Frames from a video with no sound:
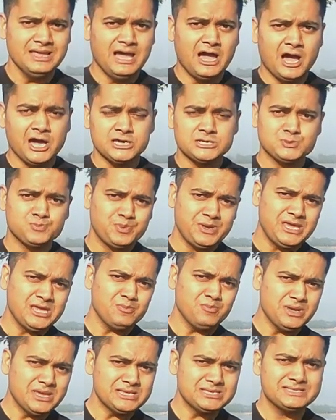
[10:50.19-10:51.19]
I speak
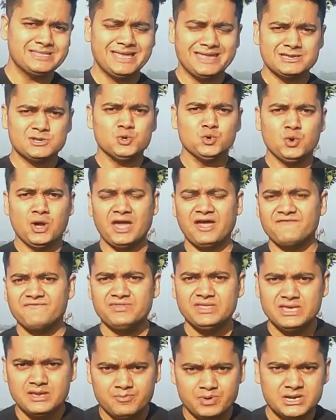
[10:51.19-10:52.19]
means that you have
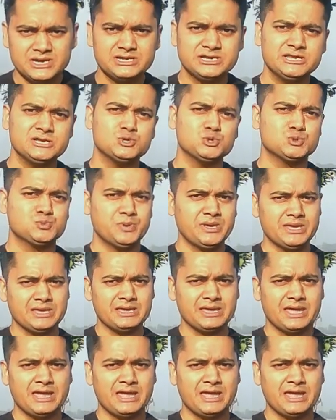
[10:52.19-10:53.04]
the ability to speak